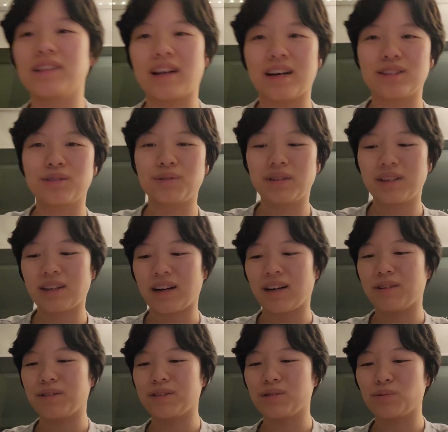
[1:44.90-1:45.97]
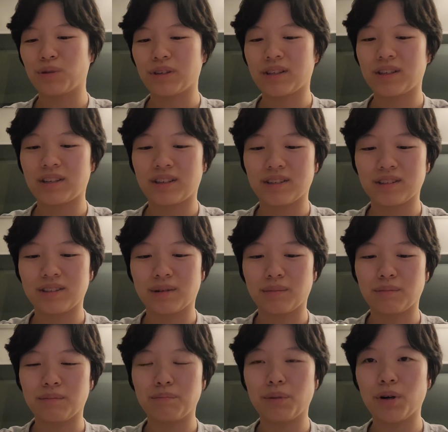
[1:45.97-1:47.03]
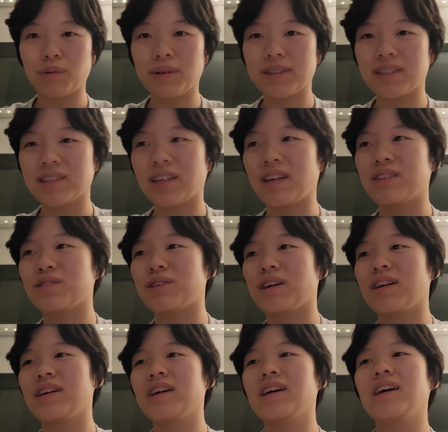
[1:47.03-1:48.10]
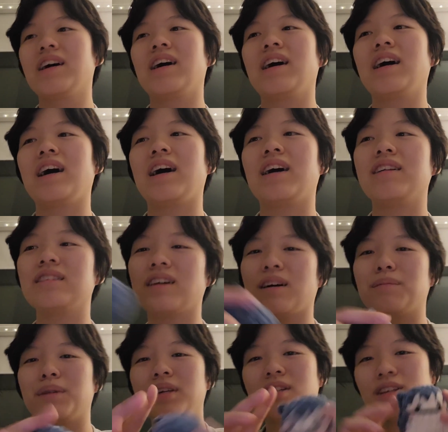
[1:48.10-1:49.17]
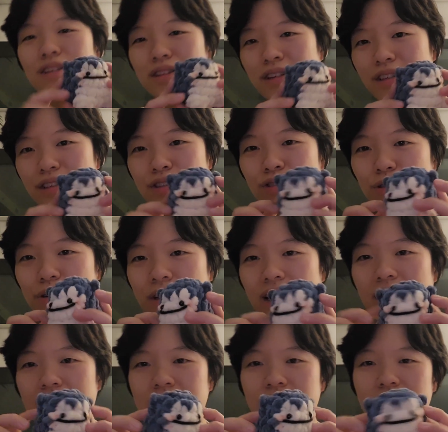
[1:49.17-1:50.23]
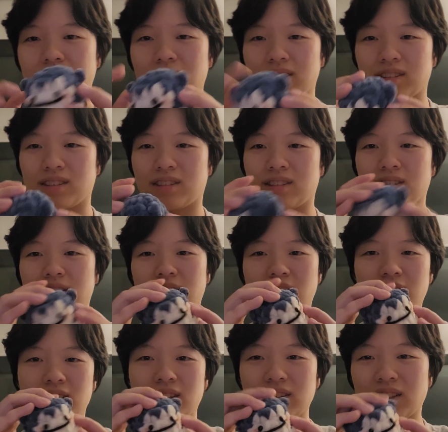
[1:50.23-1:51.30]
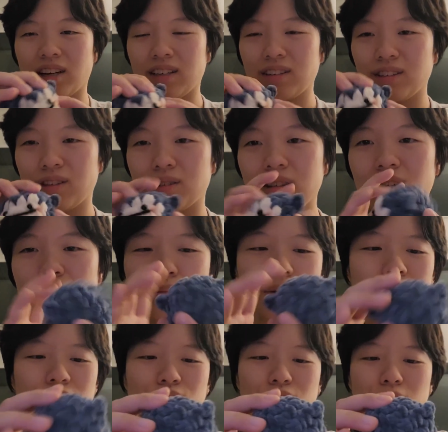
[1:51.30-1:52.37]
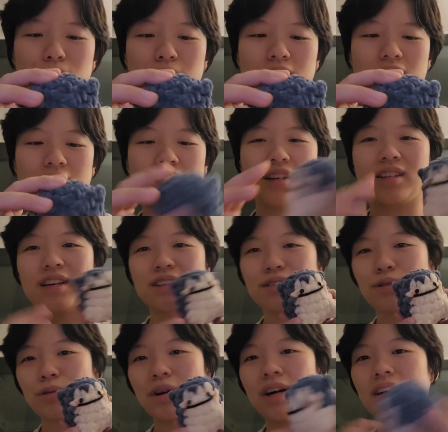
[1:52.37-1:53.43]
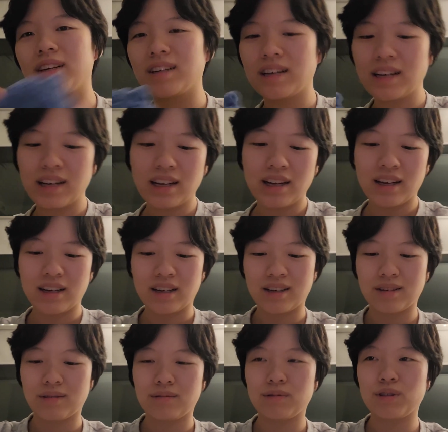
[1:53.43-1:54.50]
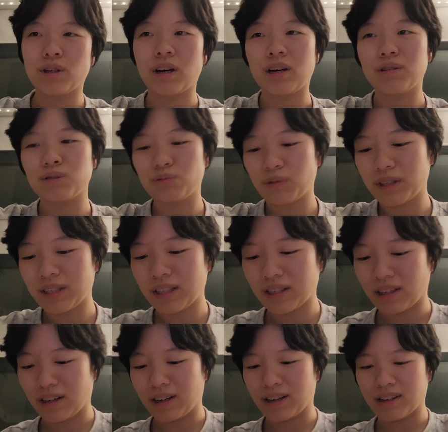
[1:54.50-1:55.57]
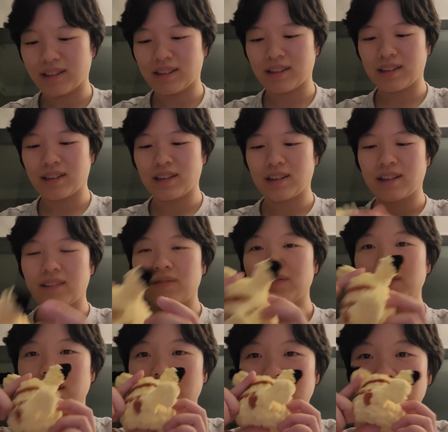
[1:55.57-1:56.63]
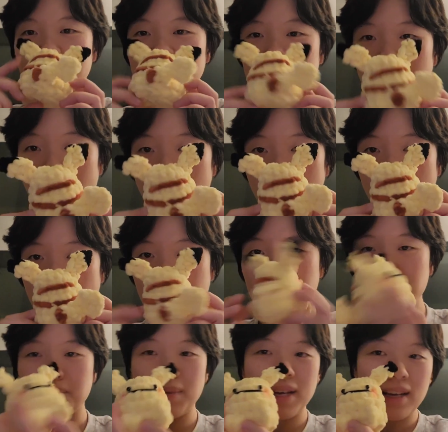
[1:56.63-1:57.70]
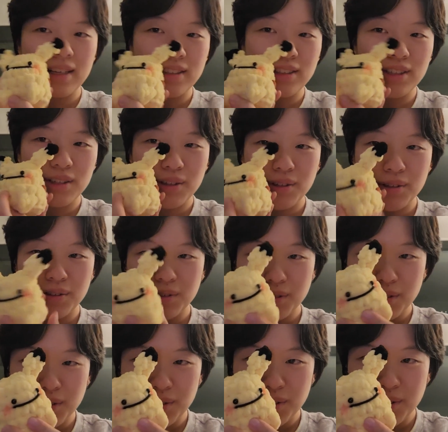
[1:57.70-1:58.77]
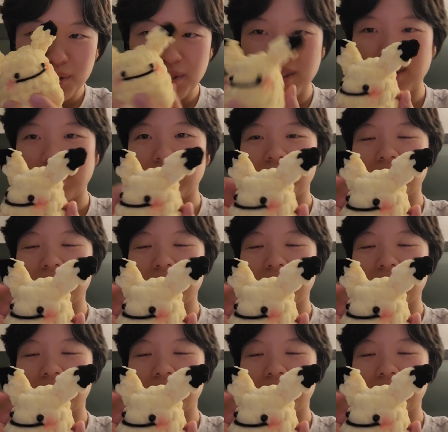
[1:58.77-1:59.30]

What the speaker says: last week I was working on some Pokemon designs, right? I made another Snorlax because this guy turned out a bit deformed again. I don't know why. So I was working on this Pikachu.